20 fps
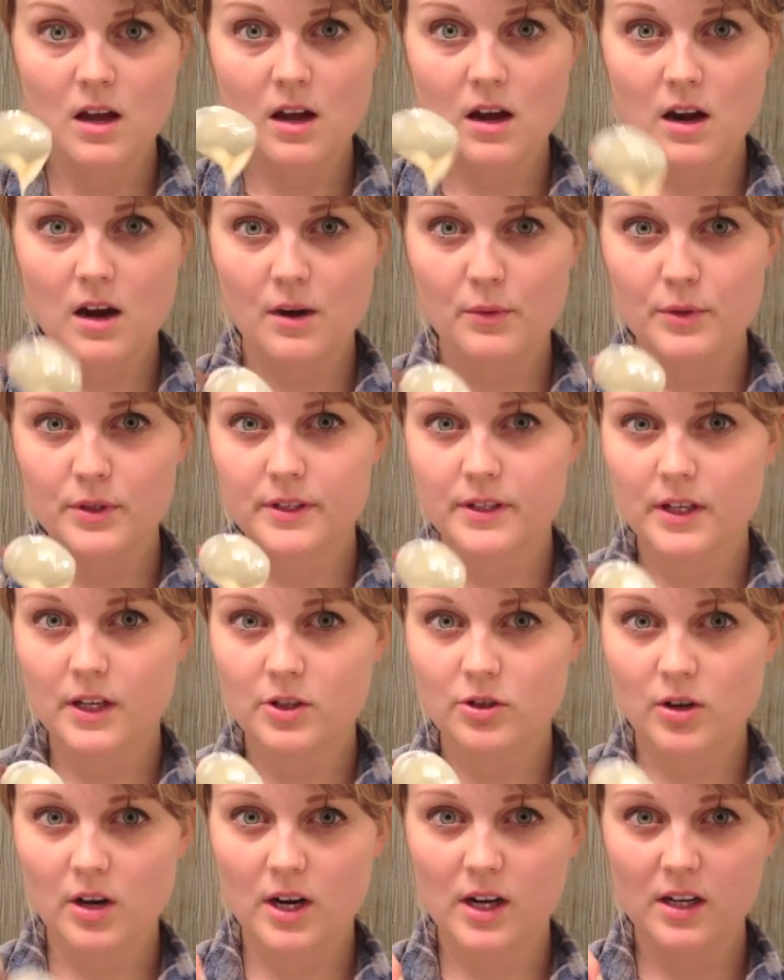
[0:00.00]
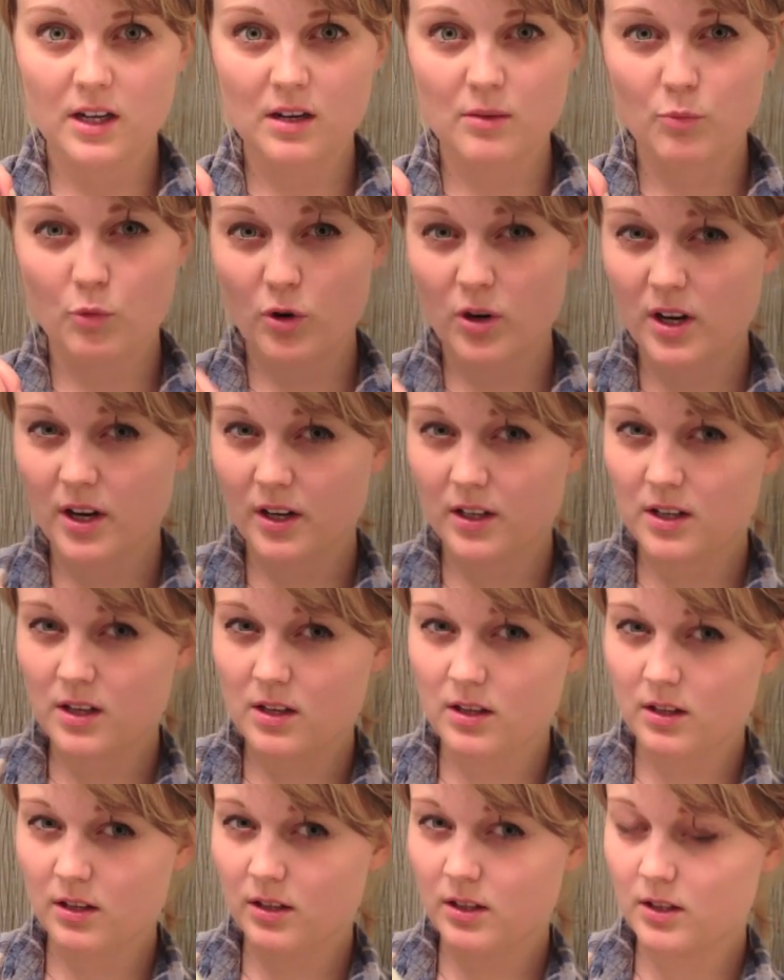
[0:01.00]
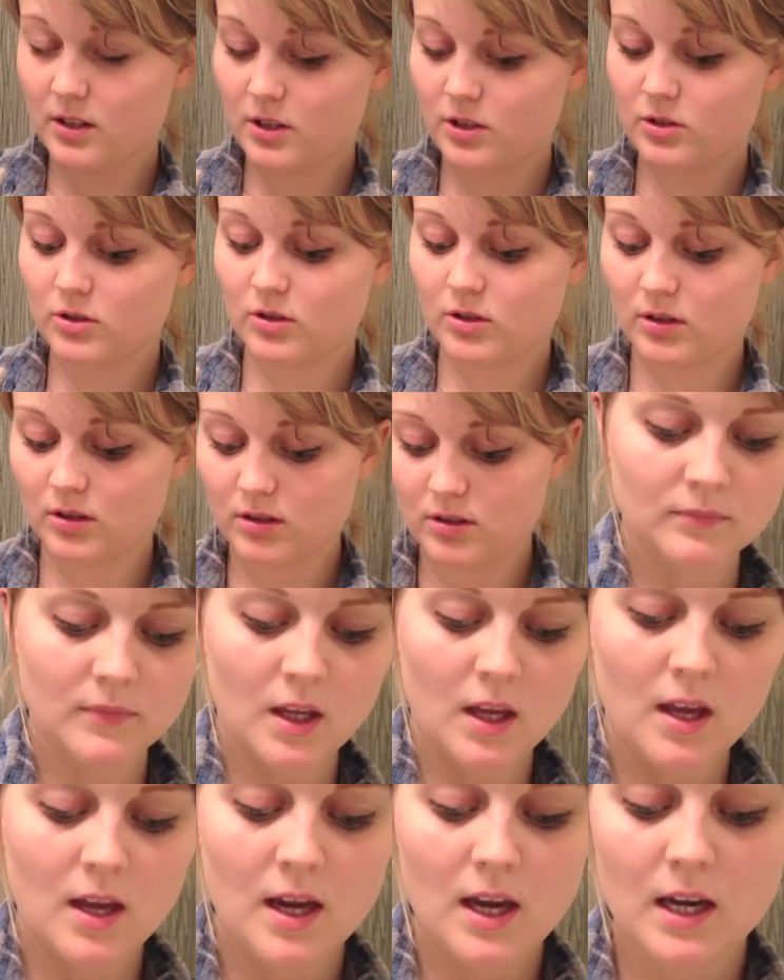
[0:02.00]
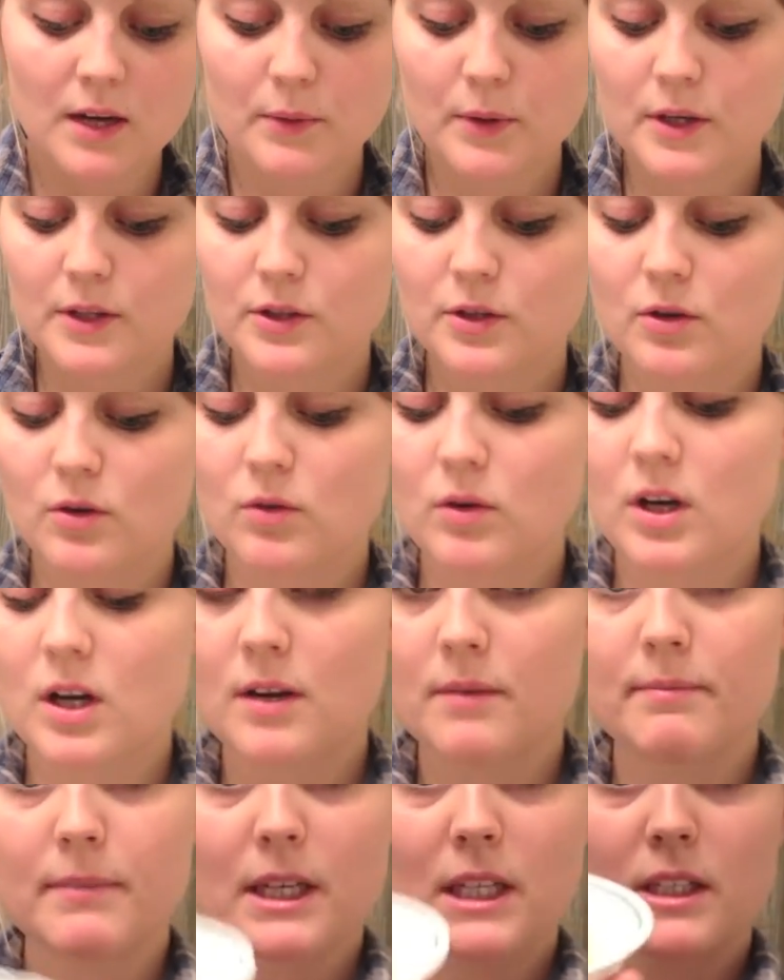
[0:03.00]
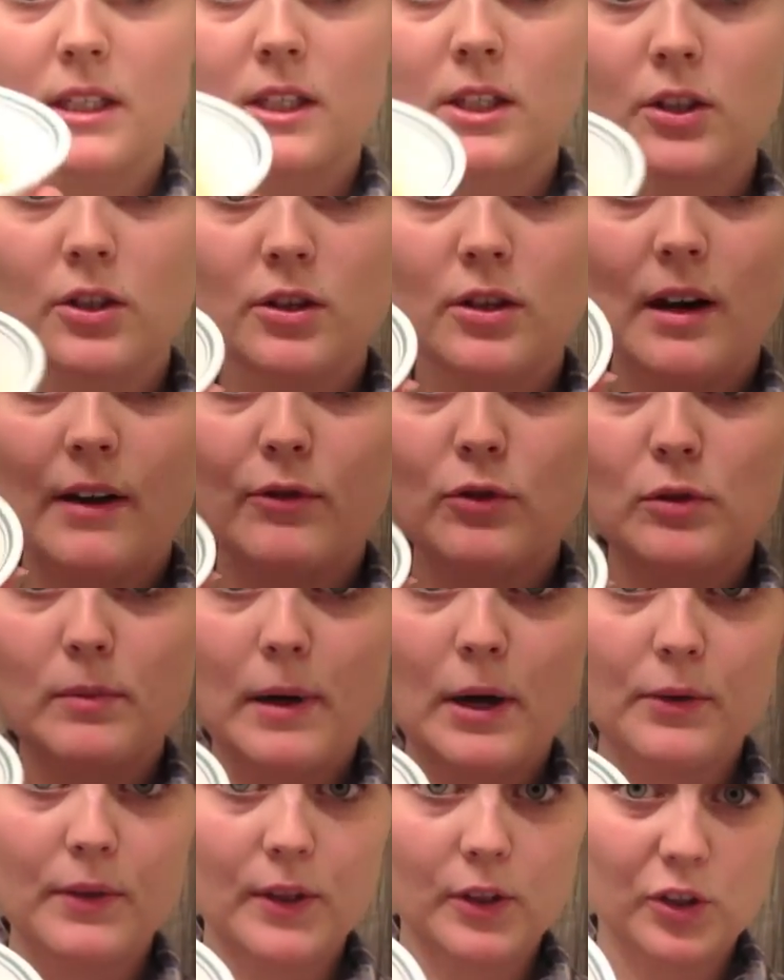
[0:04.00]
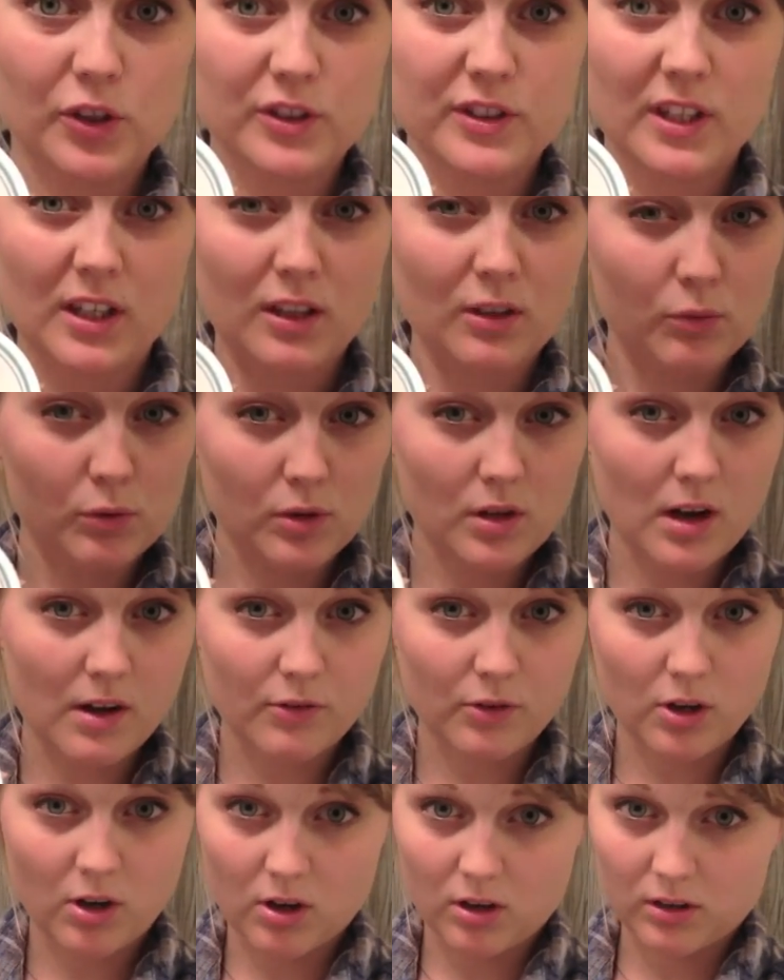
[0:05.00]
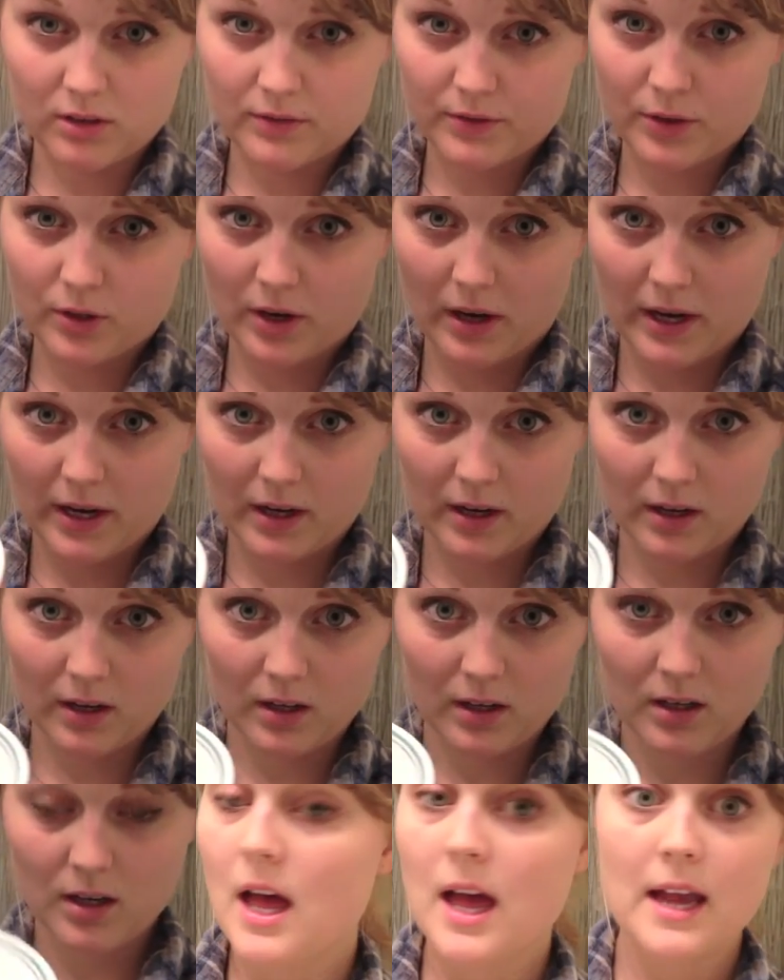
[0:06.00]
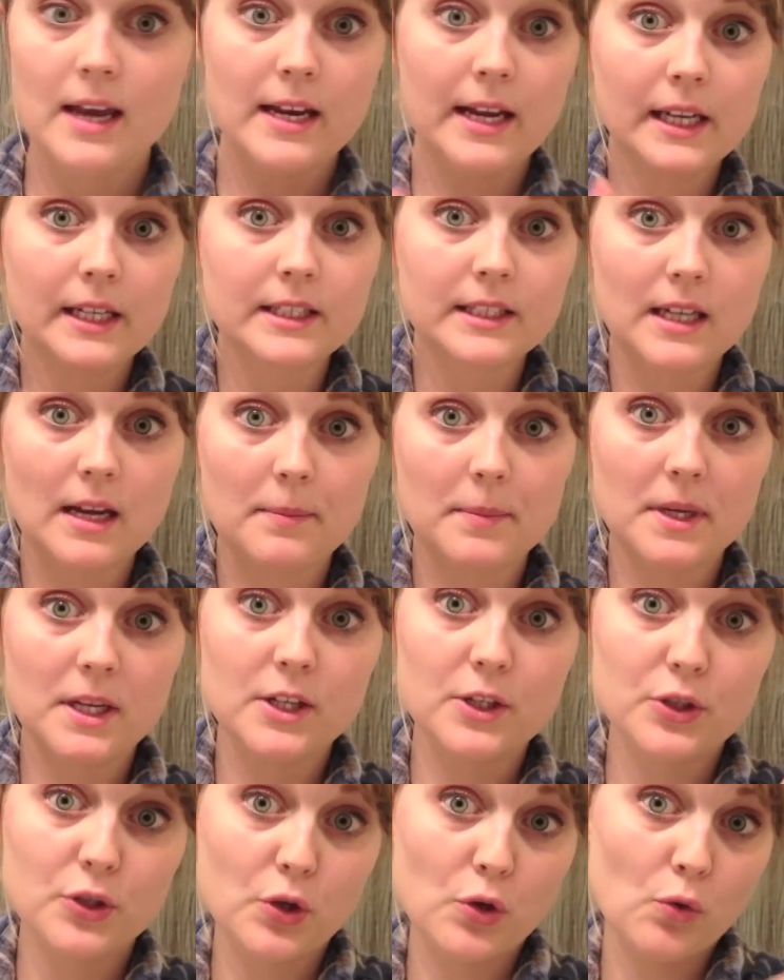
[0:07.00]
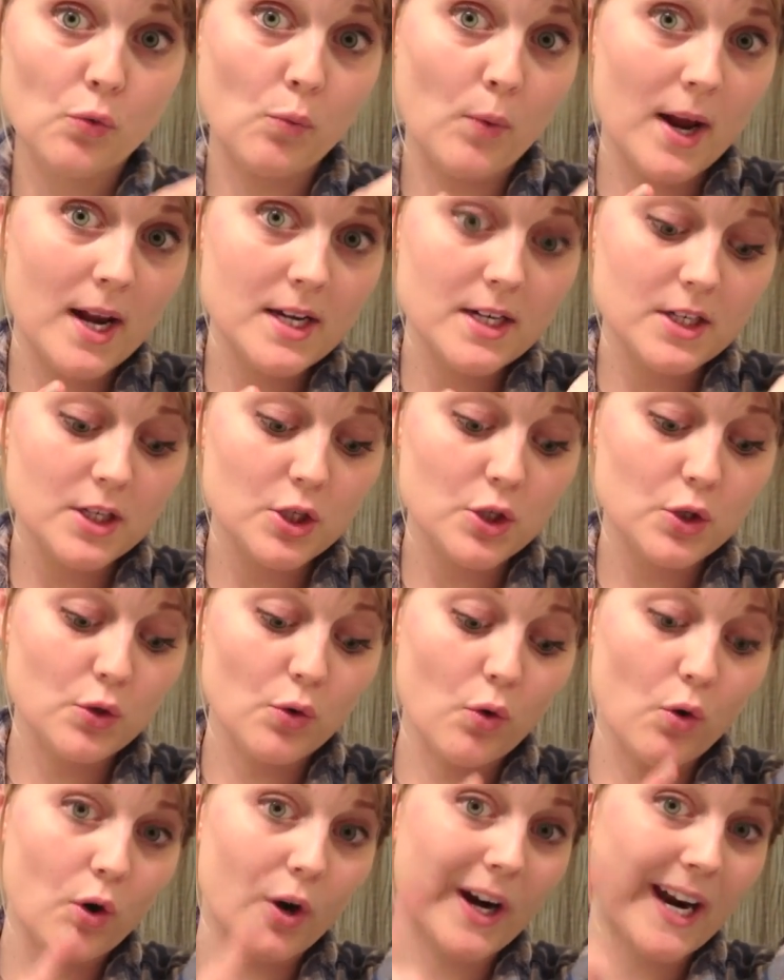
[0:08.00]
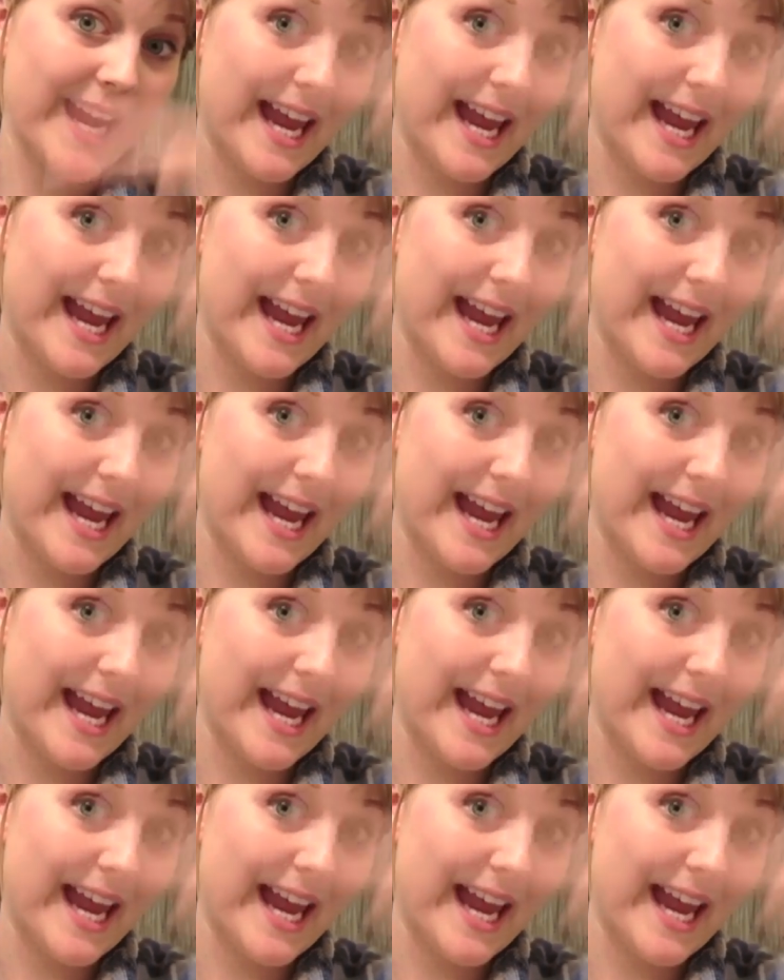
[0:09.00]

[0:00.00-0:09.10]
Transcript: I would say try and get more honey than conditioner. Anyway, so mix until you have an amount that looks like it will cover all of your hair. Next step is to wet your